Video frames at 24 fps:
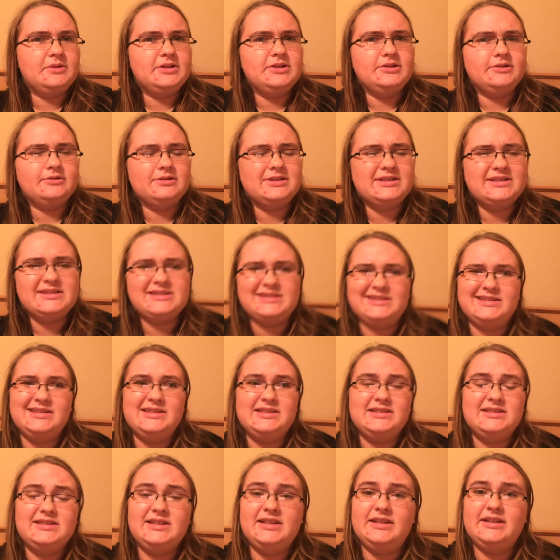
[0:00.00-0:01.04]
been noticing
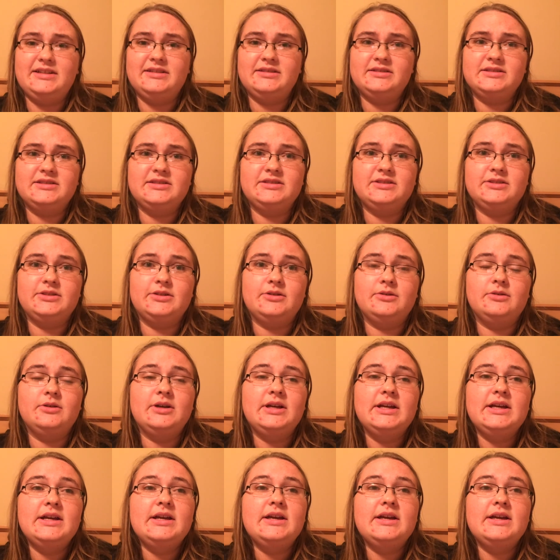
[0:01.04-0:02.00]
these things, you know.